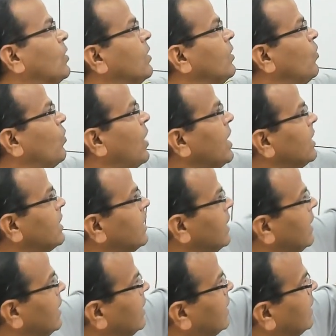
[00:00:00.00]
can see
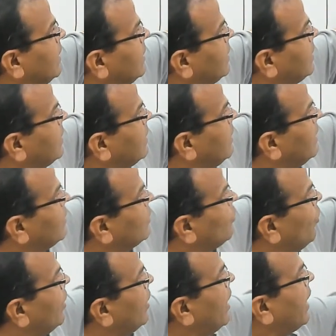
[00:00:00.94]
this is going
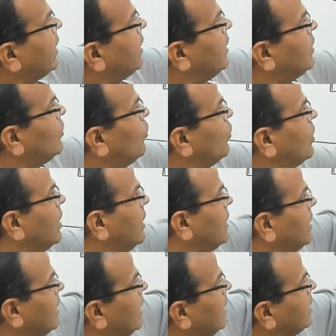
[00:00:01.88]
like this, so this
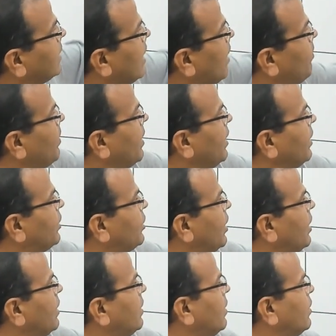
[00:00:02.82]
is coming in shunt,
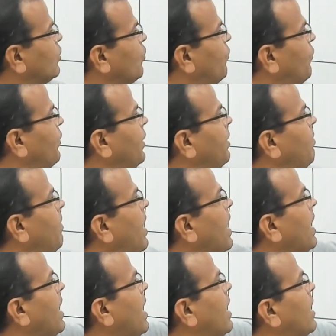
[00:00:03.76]
so feedback
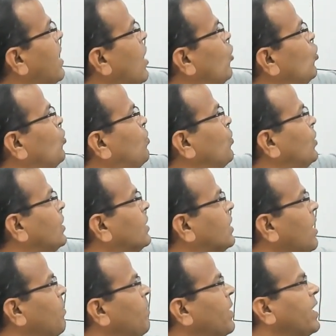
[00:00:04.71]
and output is
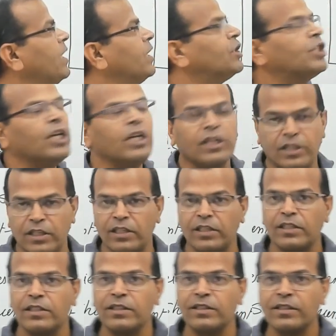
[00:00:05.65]
coming in shunt.
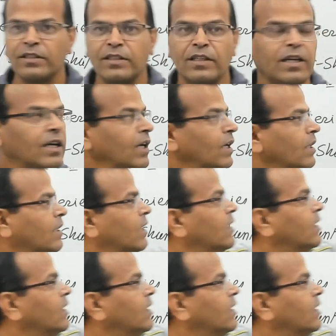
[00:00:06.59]
These are